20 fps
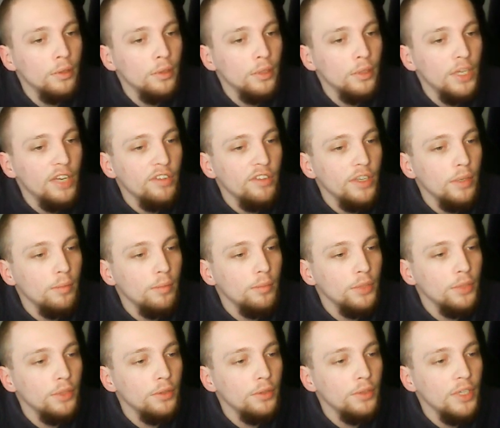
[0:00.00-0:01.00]
Have I even
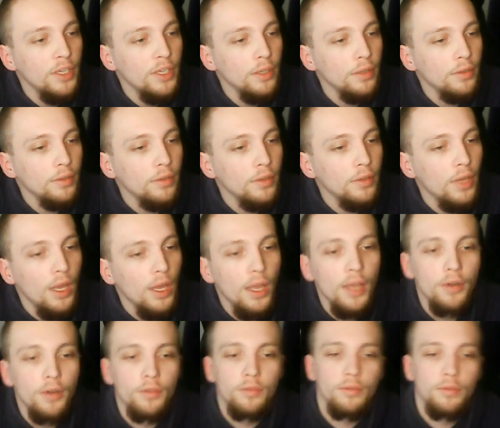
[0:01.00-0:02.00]
been taking some?
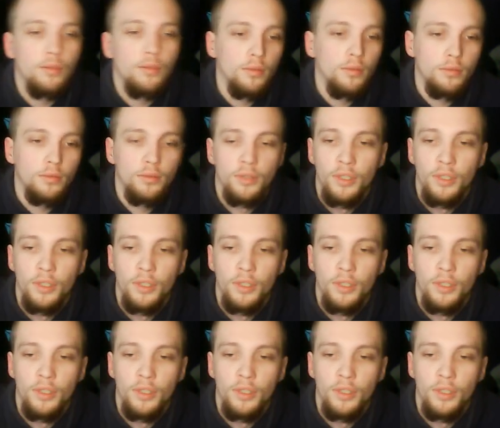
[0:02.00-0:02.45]
I don't know.